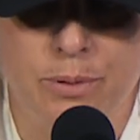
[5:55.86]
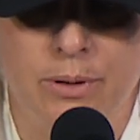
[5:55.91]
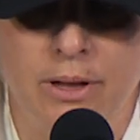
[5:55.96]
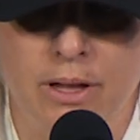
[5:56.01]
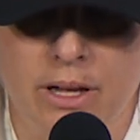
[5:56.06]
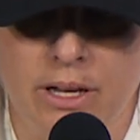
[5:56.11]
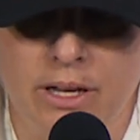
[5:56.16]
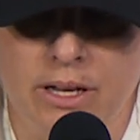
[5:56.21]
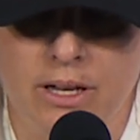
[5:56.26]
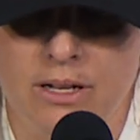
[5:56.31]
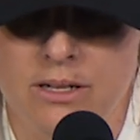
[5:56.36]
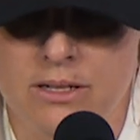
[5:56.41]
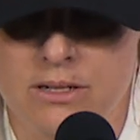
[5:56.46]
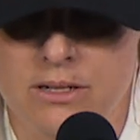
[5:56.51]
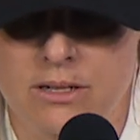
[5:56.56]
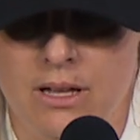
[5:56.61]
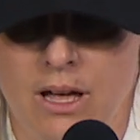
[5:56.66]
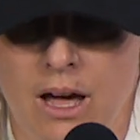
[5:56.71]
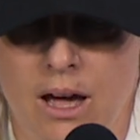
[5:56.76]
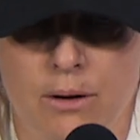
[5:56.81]
play
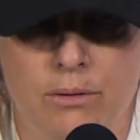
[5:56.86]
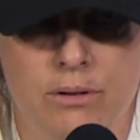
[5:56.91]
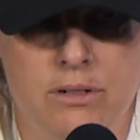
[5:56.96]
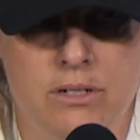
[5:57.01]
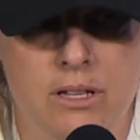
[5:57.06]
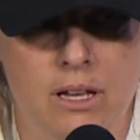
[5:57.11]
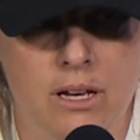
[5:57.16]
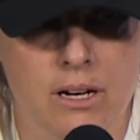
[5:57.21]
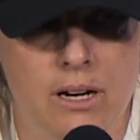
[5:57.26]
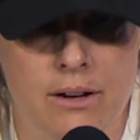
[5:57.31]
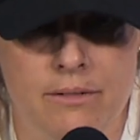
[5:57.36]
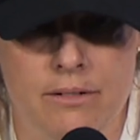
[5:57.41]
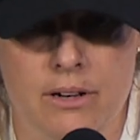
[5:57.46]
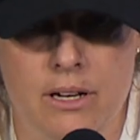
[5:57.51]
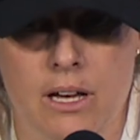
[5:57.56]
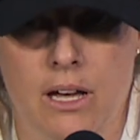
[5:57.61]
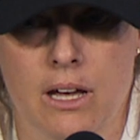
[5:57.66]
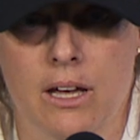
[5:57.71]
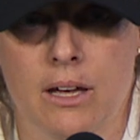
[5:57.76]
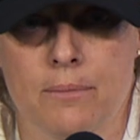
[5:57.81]
against Iowa State every
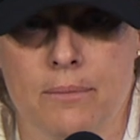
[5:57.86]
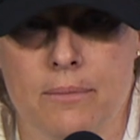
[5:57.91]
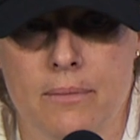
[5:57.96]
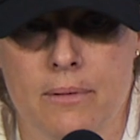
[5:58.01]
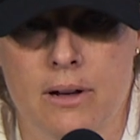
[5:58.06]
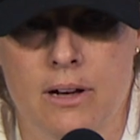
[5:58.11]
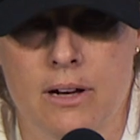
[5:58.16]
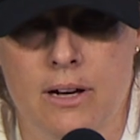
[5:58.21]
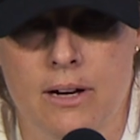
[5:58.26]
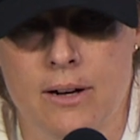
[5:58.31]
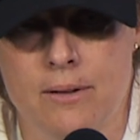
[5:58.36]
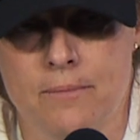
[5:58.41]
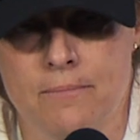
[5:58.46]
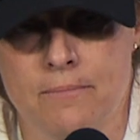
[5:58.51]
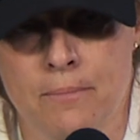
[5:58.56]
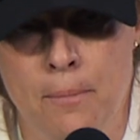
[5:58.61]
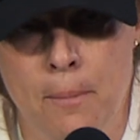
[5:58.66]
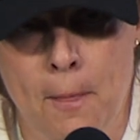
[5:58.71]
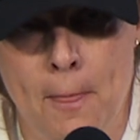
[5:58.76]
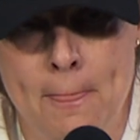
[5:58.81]
game,
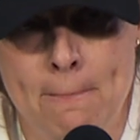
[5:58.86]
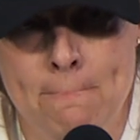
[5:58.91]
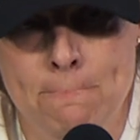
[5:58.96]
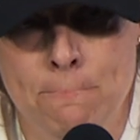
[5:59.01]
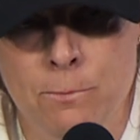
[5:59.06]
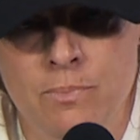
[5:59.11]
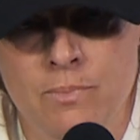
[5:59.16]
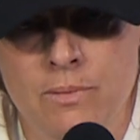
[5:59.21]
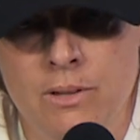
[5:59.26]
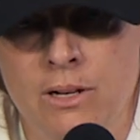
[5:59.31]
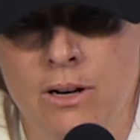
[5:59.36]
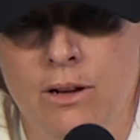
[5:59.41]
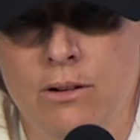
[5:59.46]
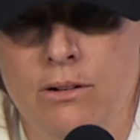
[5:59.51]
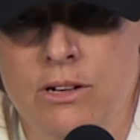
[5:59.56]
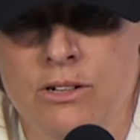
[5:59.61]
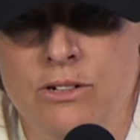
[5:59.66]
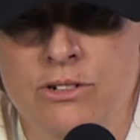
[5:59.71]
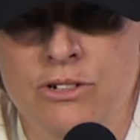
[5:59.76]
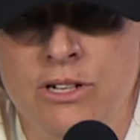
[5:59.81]
you know,
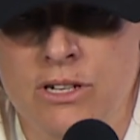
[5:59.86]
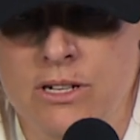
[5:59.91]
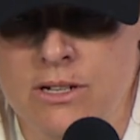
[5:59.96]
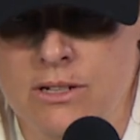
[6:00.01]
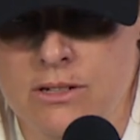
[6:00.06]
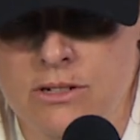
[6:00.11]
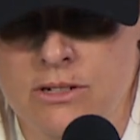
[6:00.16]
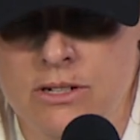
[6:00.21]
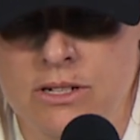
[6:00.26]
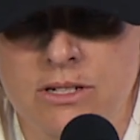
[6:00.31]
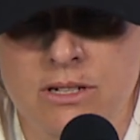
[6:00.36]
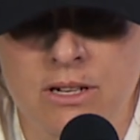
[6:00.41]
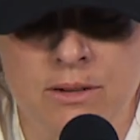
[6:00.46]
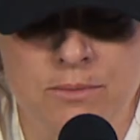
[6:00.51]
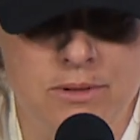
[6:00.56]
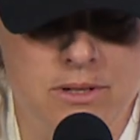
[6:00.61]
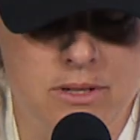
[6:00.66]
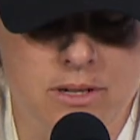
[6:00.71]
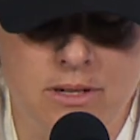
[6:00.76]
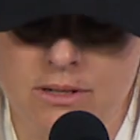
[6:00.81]
because she
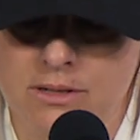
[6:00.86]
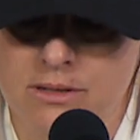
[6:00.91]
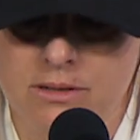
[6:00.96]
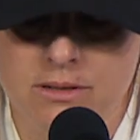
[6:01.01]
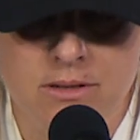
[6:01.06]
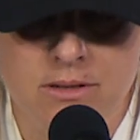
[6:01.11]
seems to,